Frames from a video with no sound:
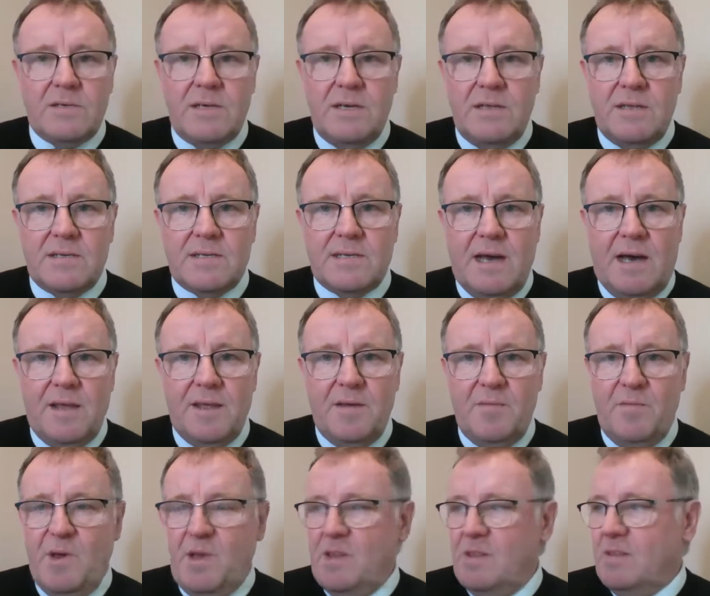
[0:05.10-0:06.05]
say at the start
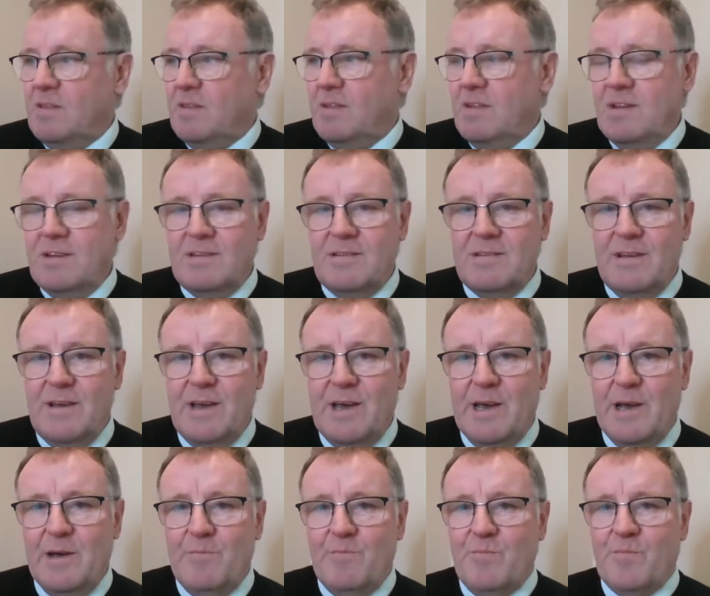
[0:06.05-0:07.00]
of the
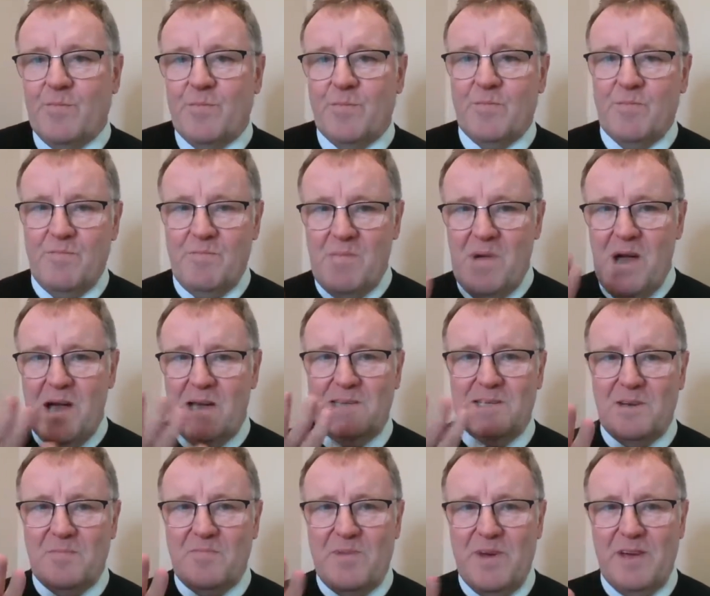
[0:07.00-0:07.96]
meeting, my
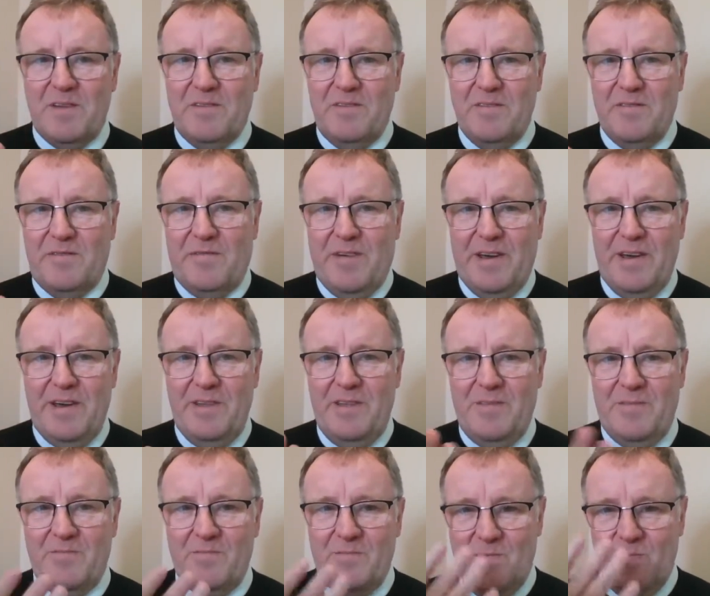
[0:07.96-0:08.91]
eyes are perfectly
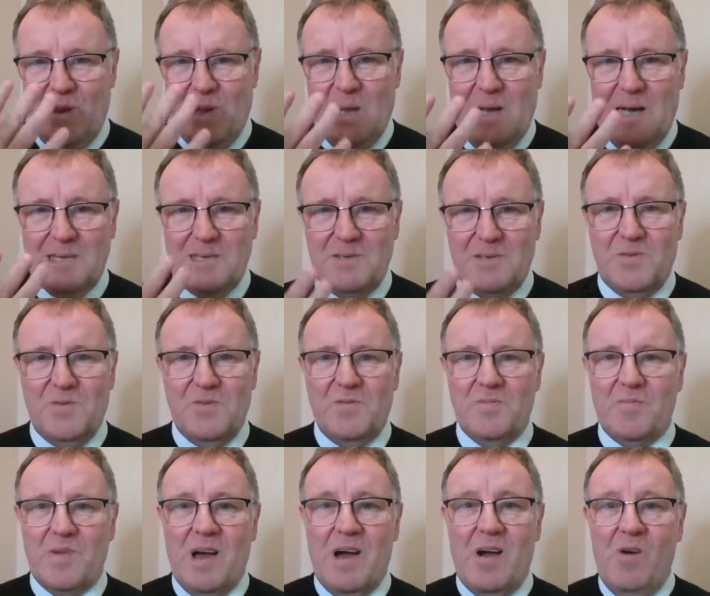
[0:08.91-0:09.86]
fine with my glasses
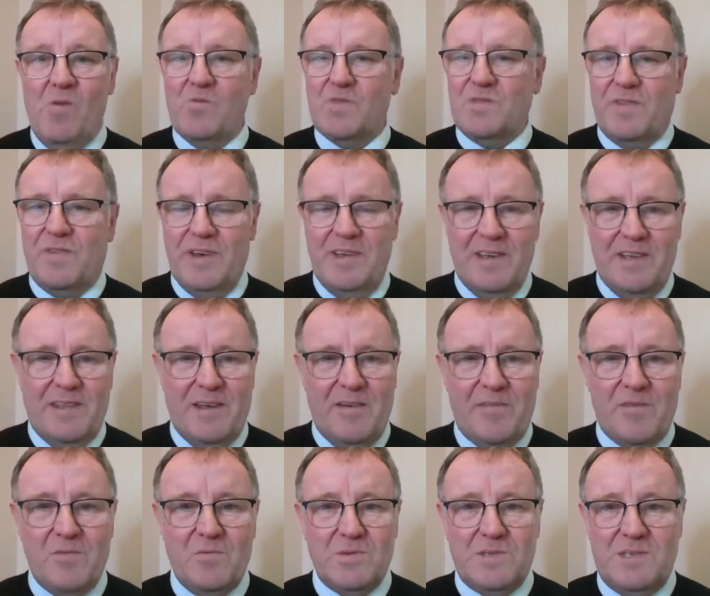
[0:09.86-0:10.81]
on. I always find it
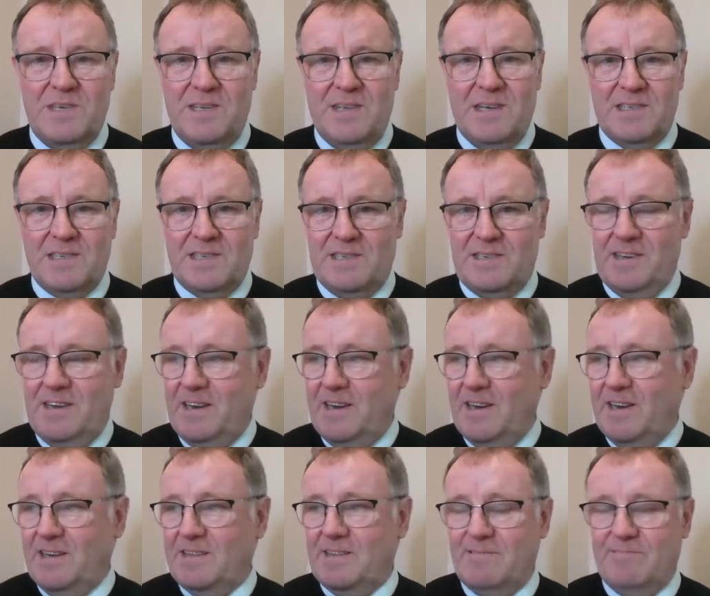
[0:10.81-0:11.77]
difficult seeing this
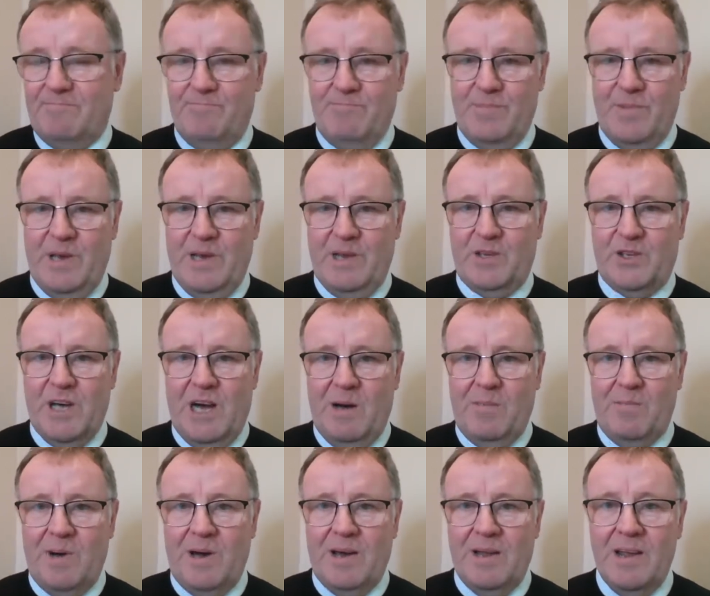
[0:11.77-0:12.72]
the
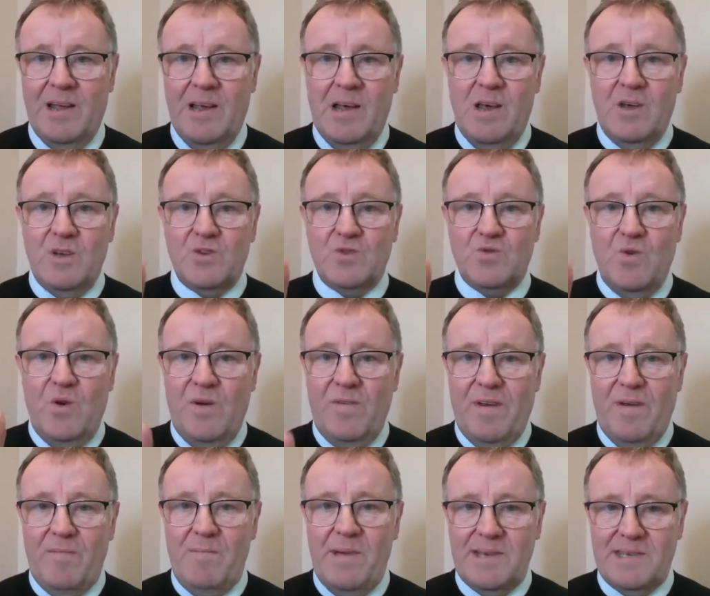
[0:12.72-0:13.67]
chat bar. So
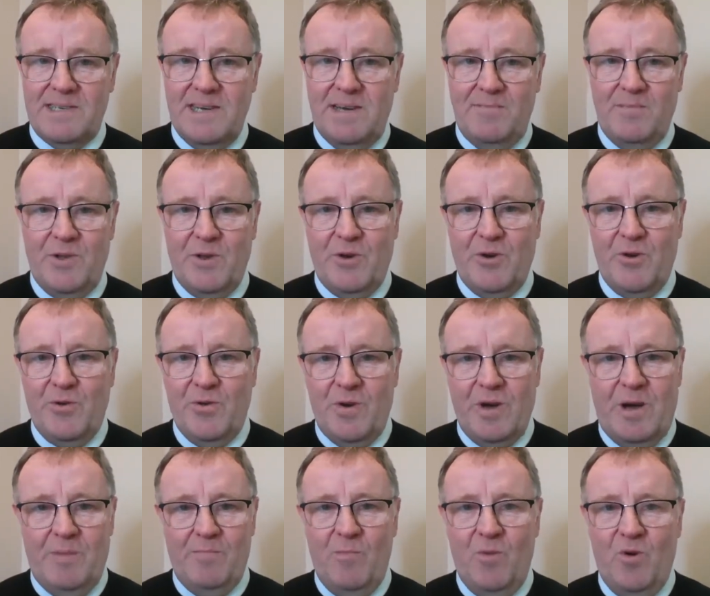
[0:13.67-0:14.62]
if I miss anybody
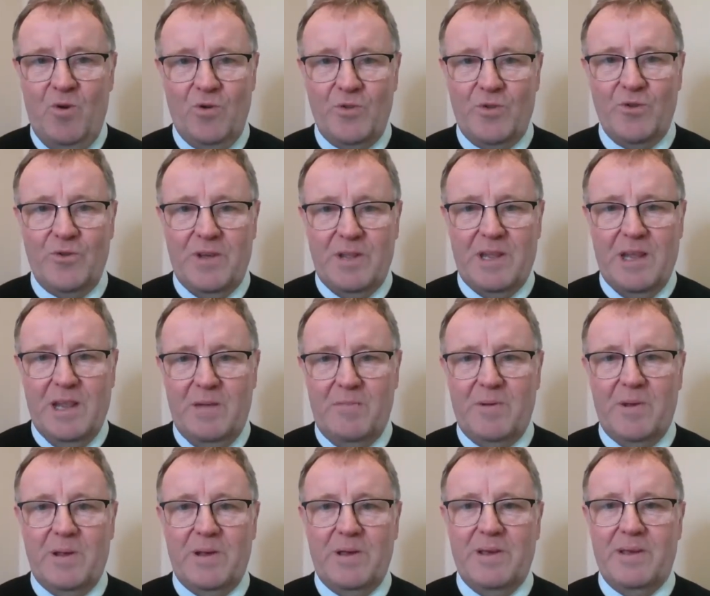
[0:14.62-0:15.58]
out, I'm not doing it
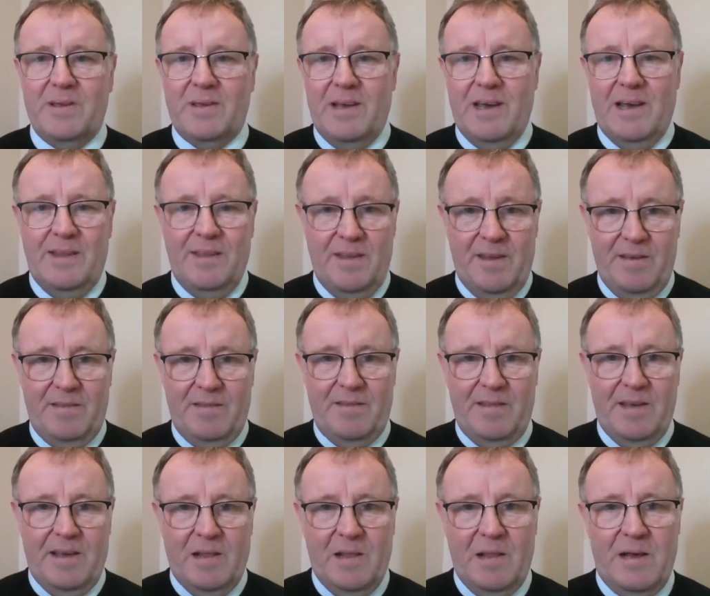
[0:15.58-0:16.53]
deliberately, and
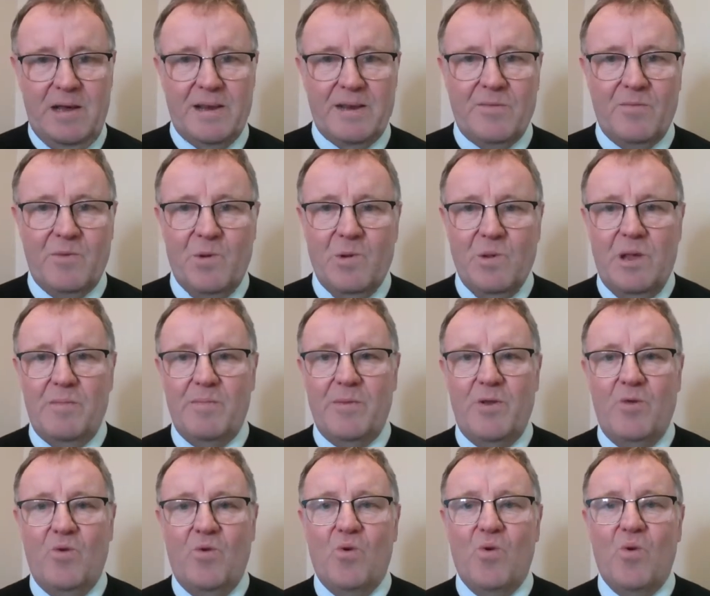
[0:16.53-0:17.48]
the clerk will let me
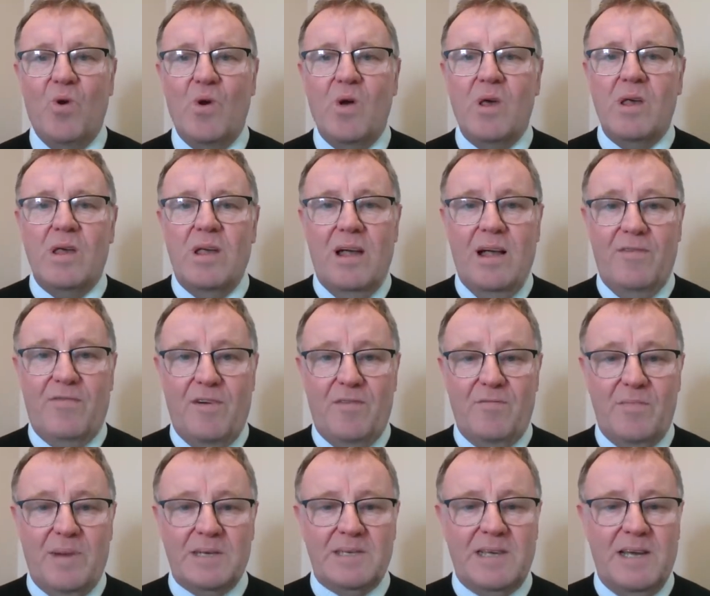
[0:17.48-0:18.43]
know if
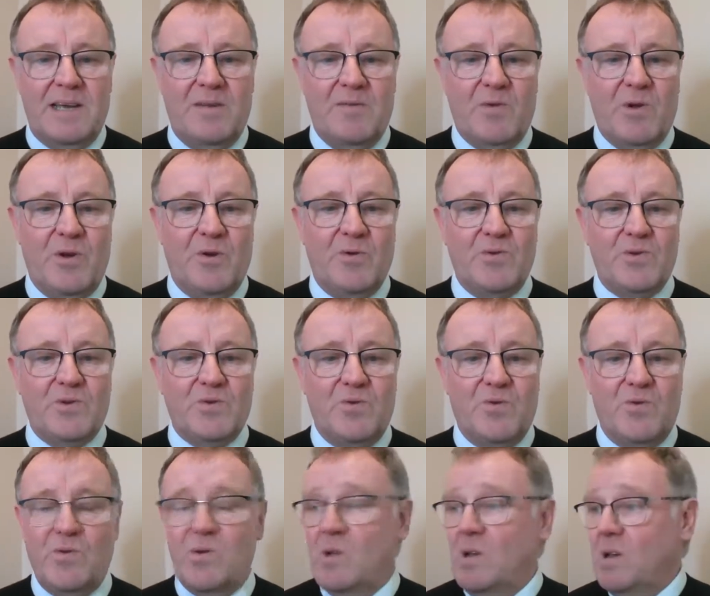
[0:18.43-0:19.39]
I've missed anyone out.
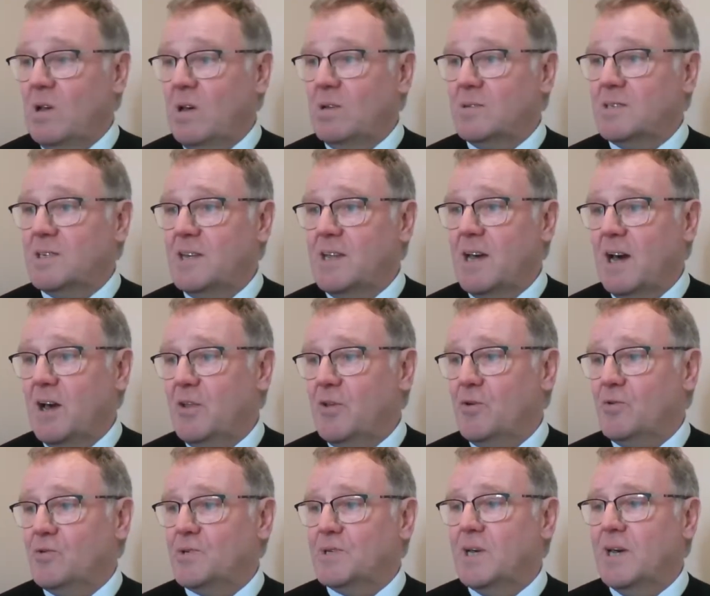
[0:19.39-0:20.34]
So I'll say that at
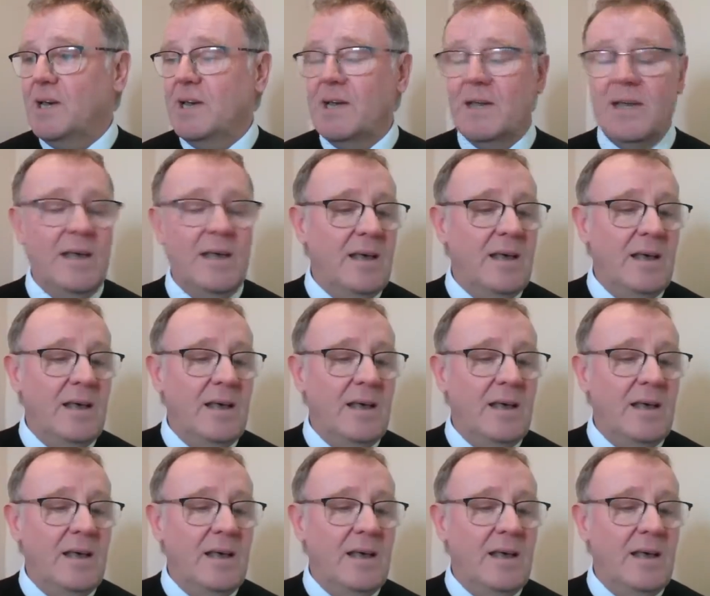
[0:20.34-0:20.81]
the outset.